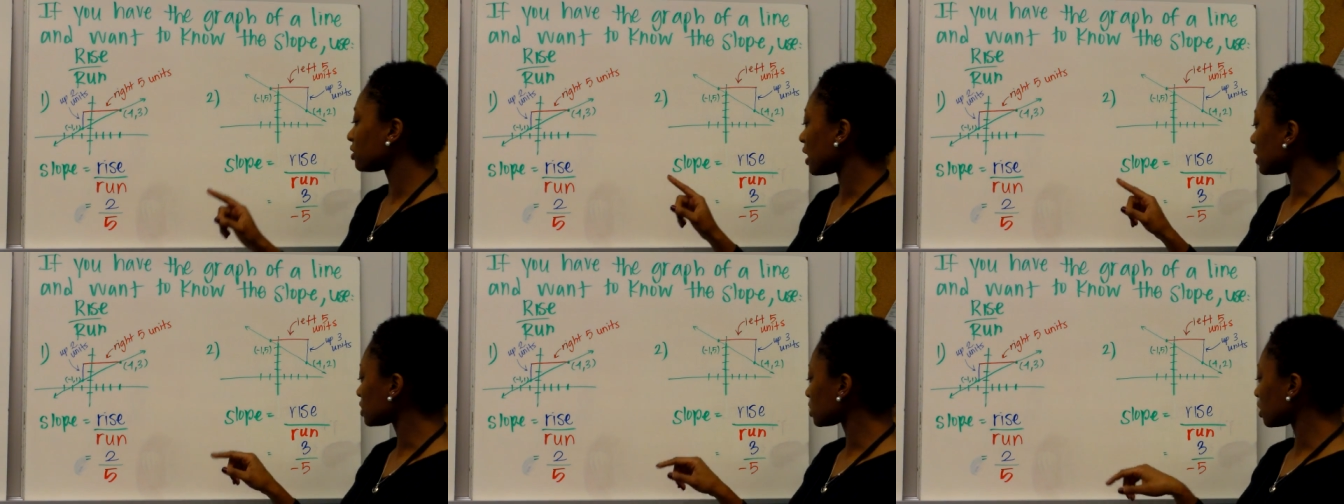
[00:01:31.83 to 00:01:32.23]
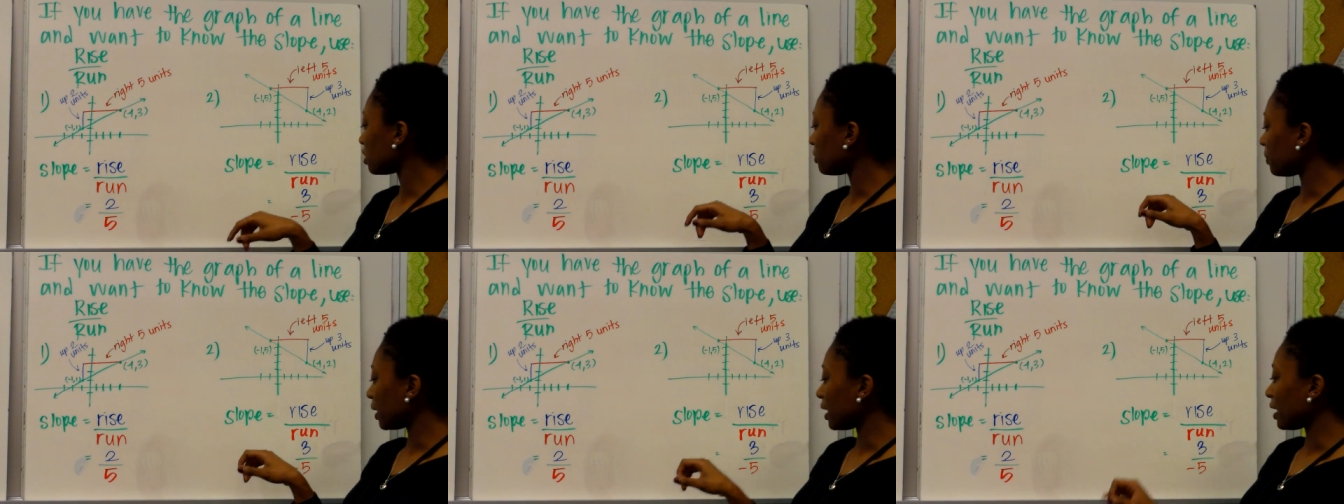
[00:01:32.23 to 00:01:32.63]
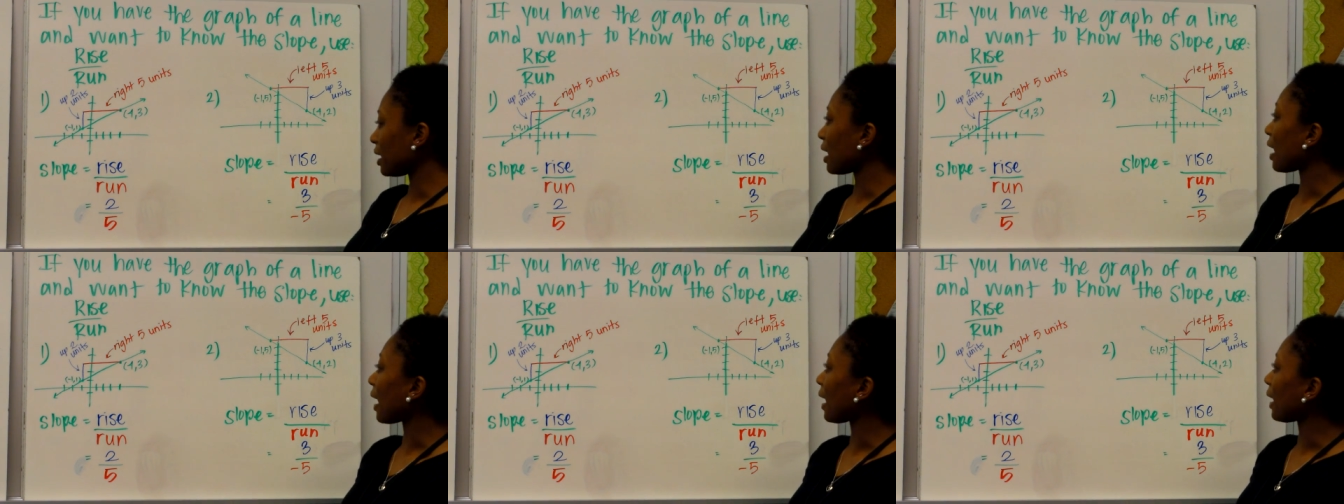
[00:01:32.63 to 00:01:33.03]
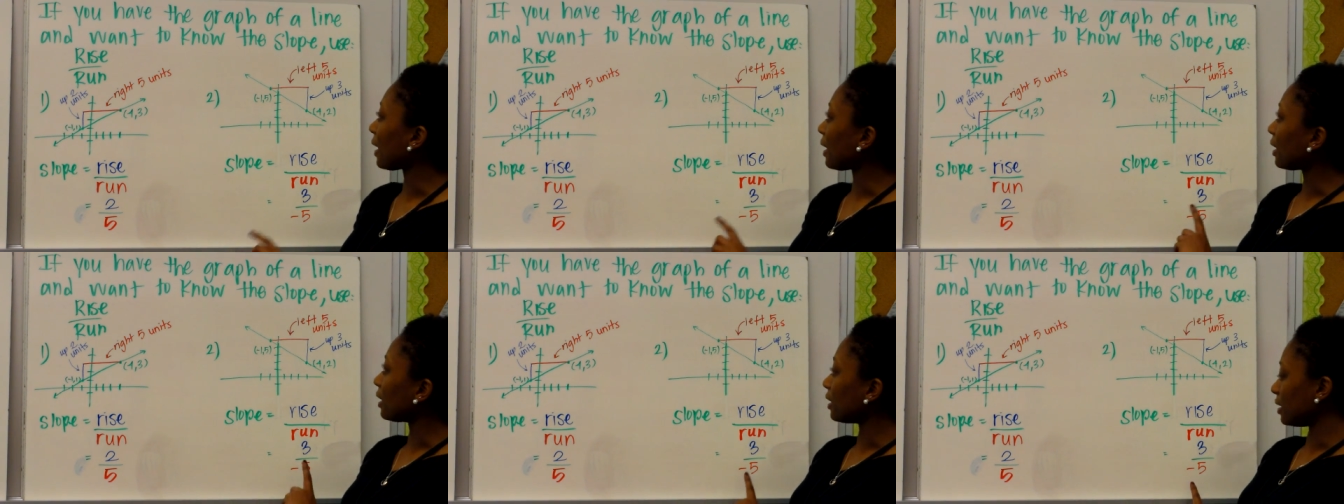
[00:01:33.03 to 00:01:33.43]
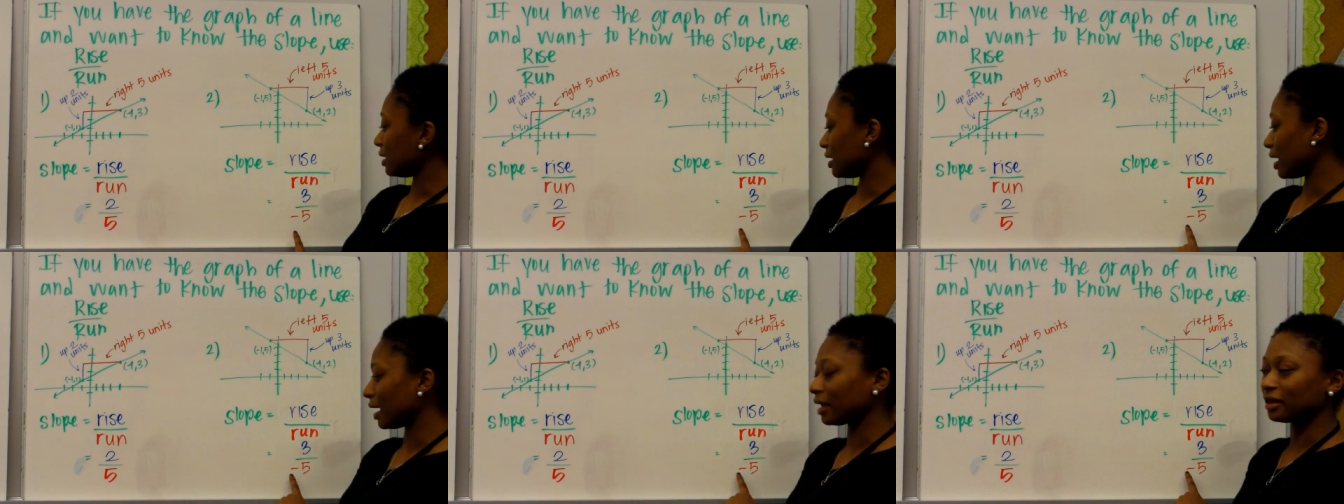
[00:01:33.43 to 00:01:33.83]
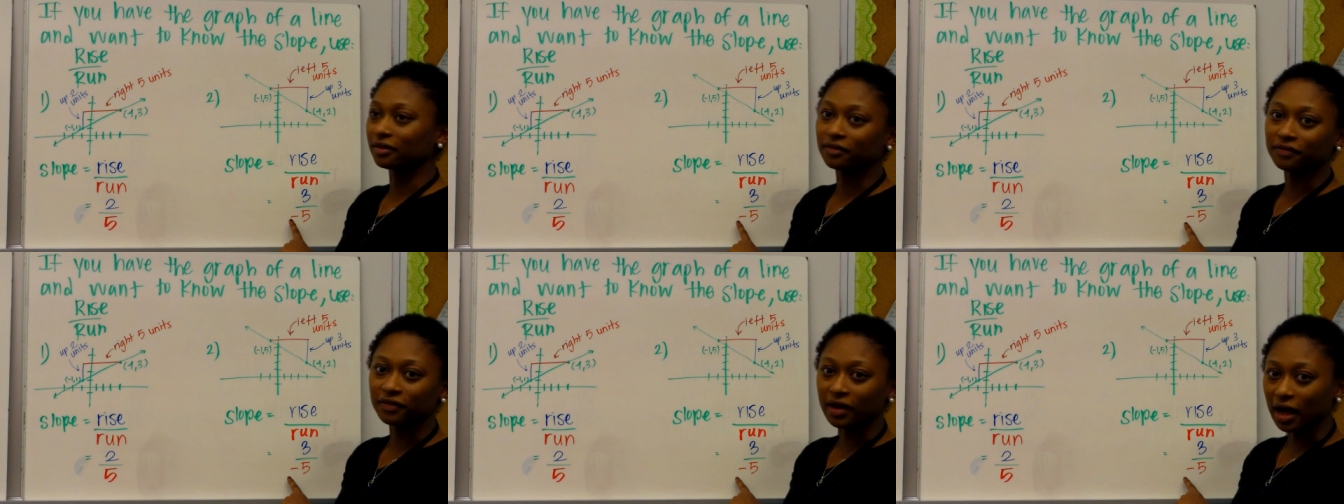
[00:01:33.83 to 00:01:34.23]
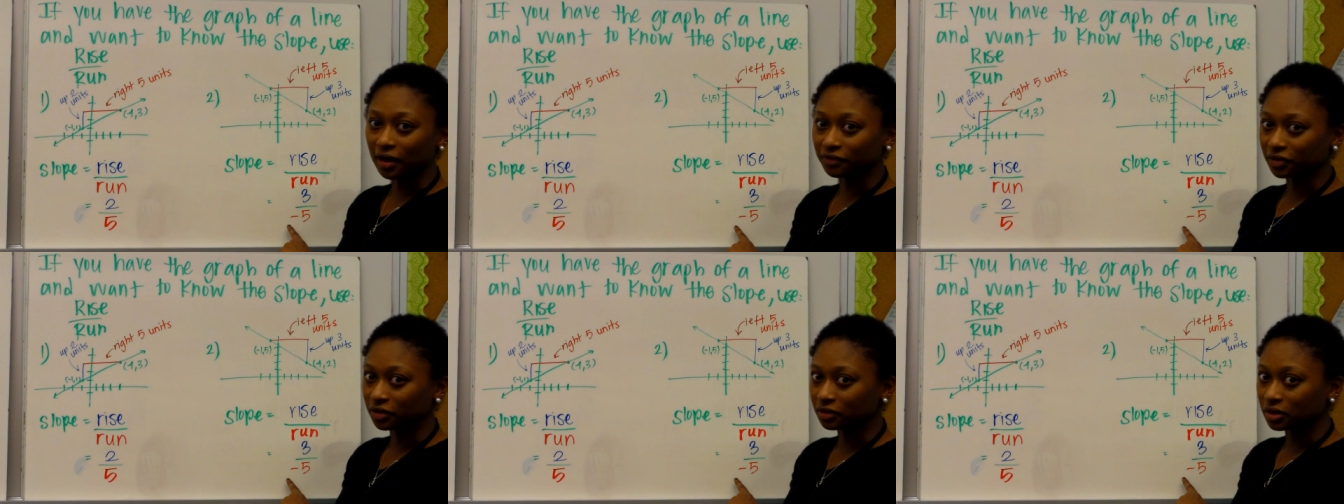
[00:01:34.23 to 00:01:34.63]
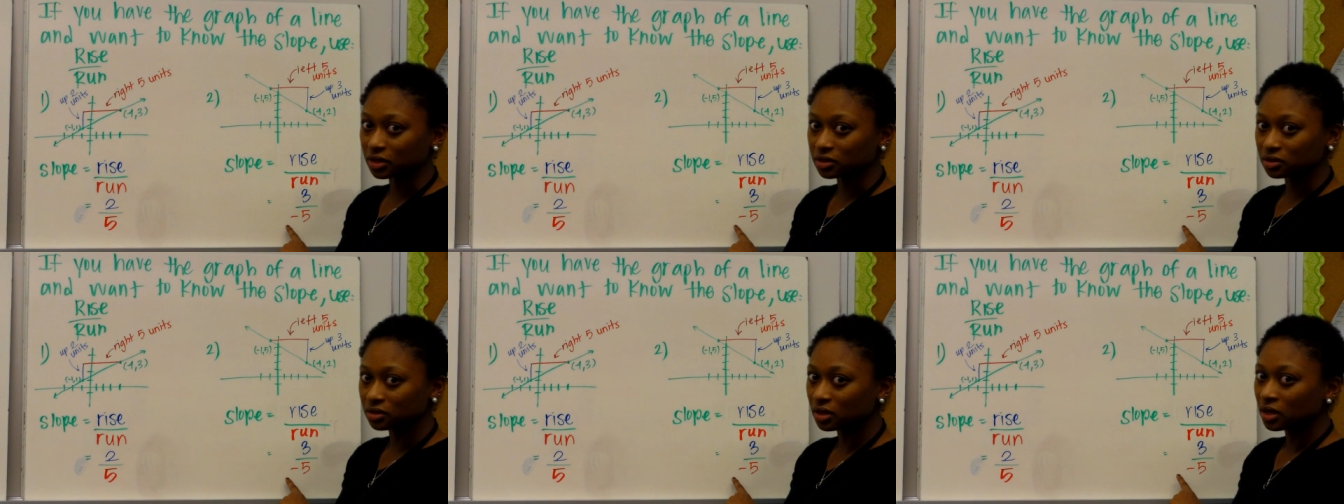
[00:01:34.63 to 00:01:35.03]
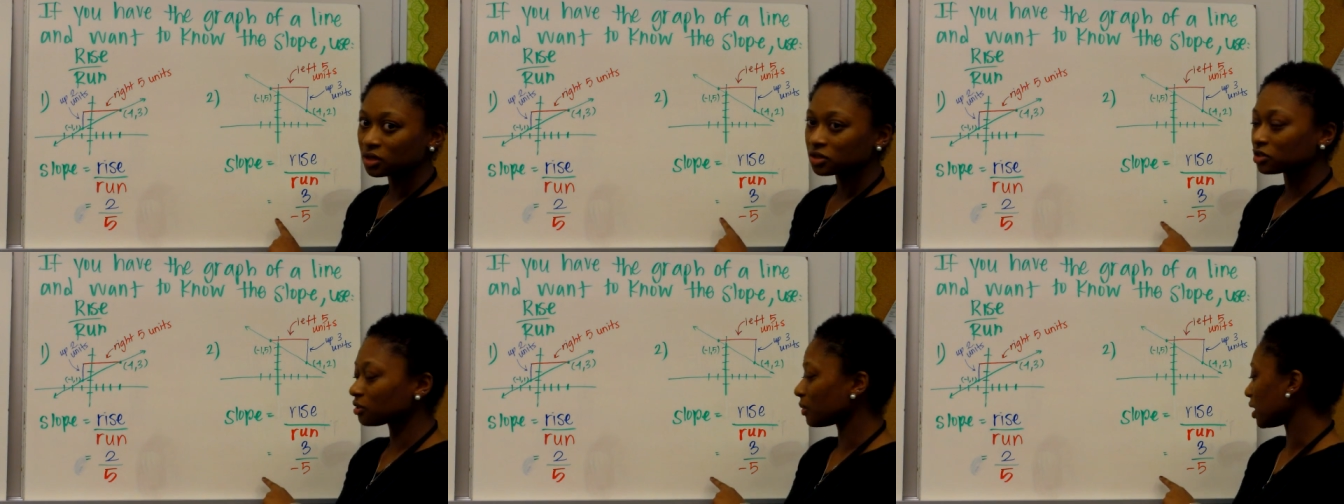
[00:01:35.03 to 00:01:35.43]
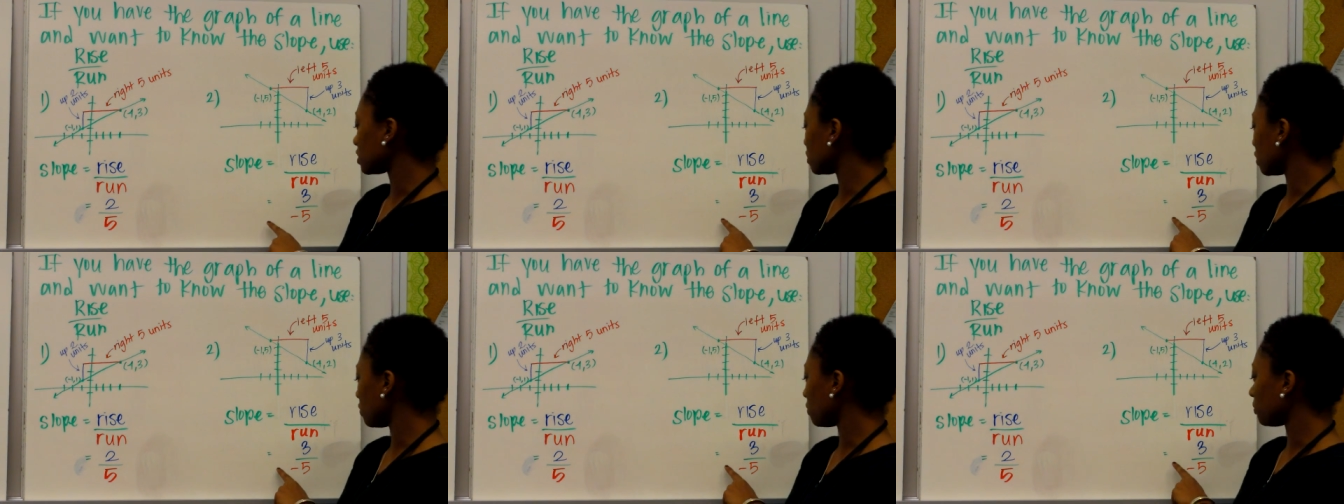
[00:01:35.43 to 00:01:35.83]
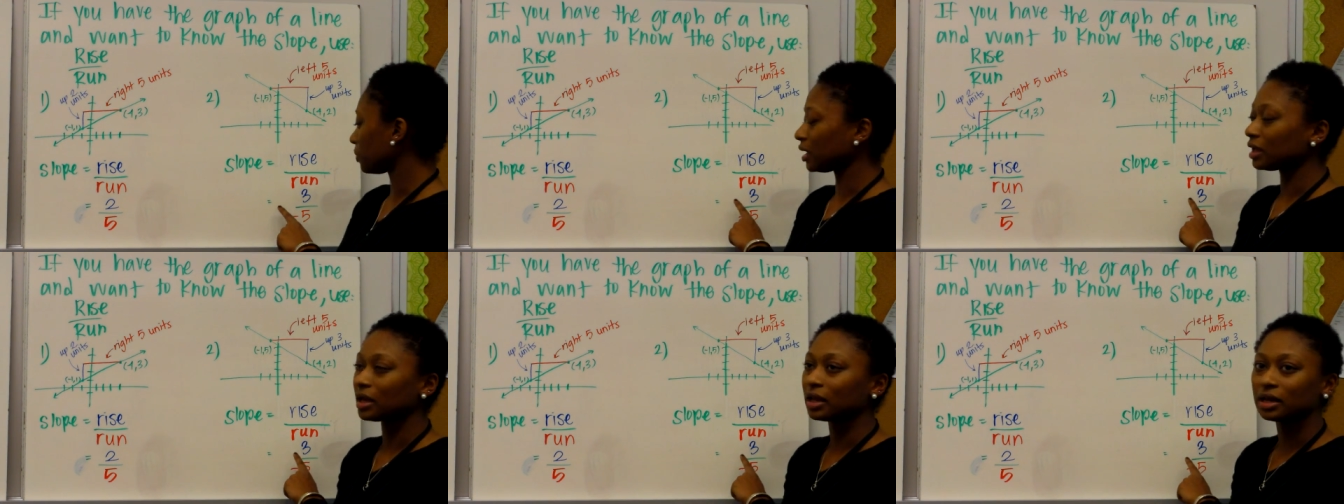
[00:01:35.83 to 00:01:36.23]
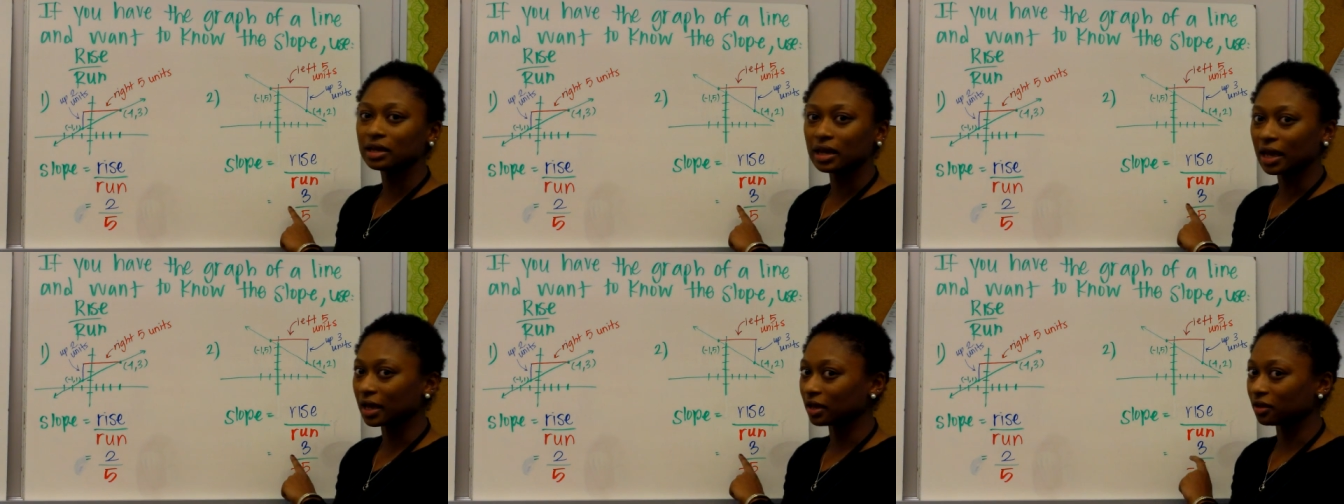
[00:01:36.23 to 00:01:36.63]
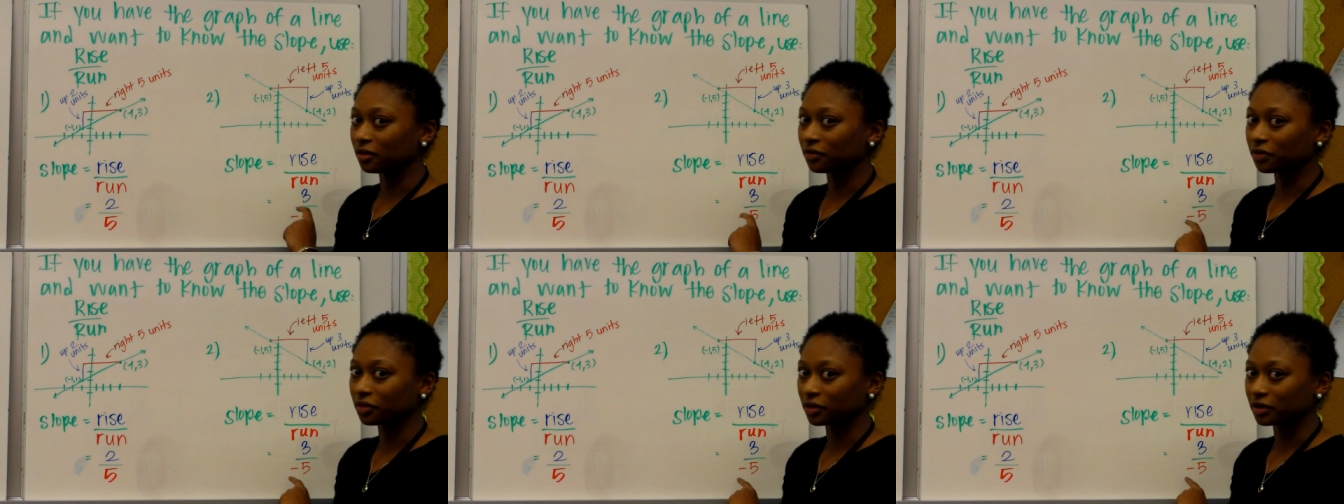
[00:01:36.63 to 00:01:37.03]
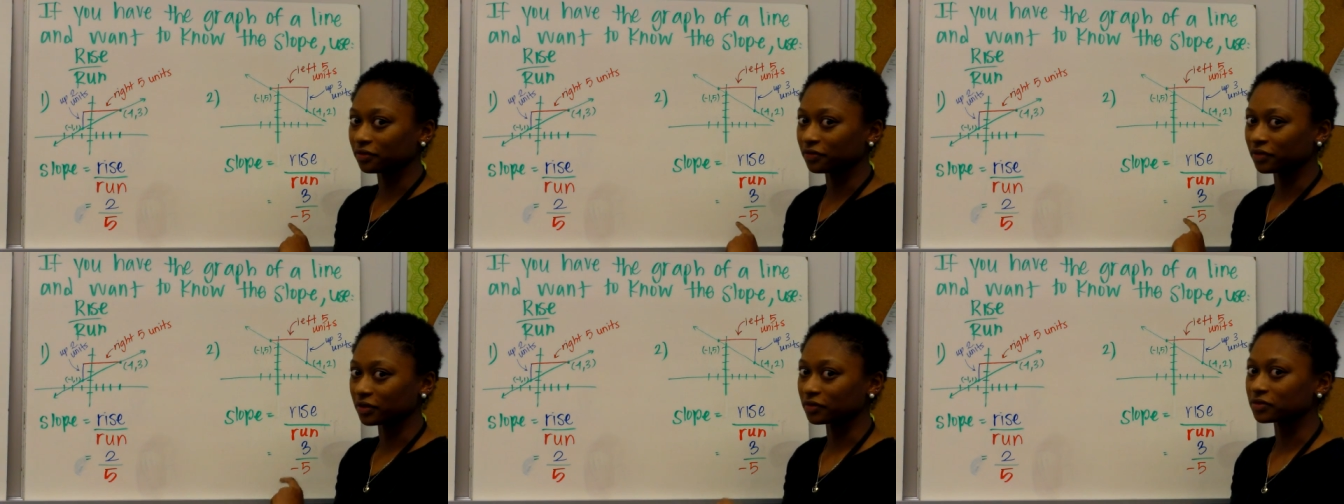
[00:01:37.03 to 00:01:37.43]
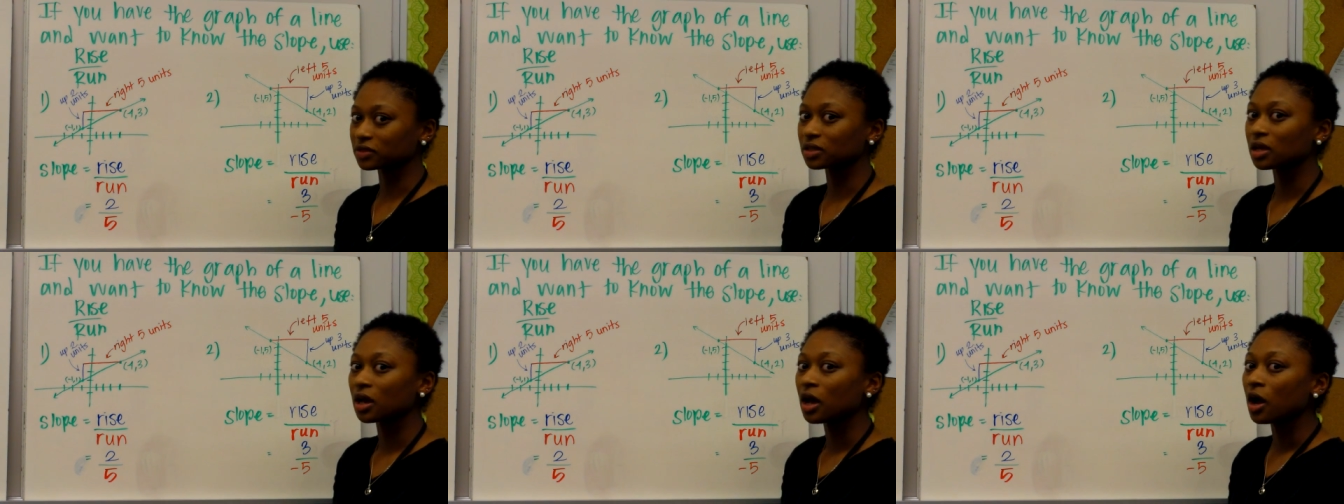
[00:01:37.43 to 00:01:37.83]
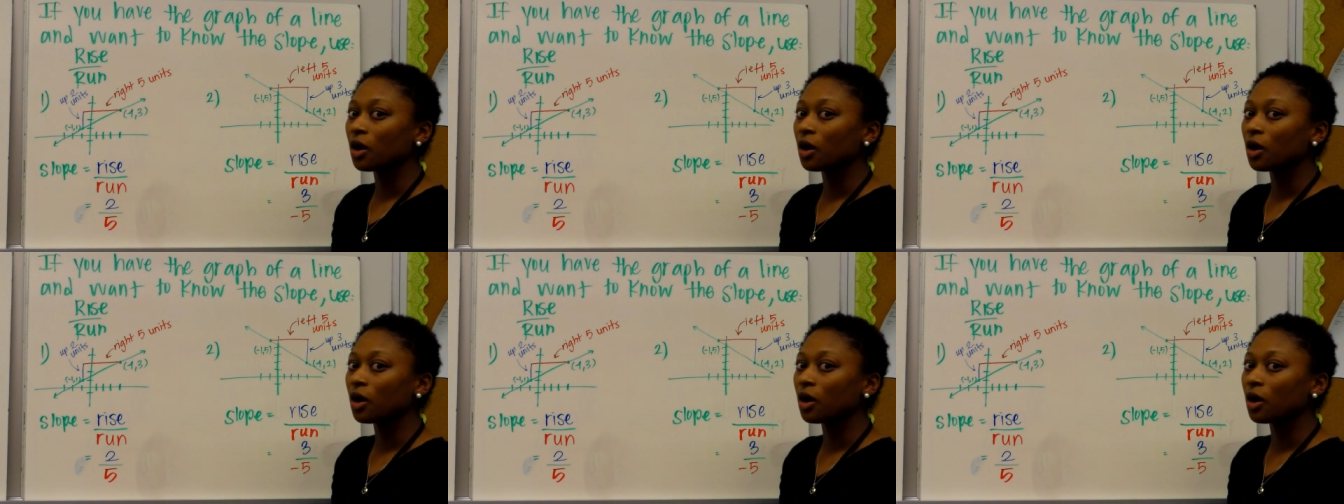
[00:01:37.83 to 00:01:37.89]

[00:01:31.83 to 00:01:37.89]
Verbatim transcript: So that's going to be a negative 5 units. So my slope would be negative 3 fifths.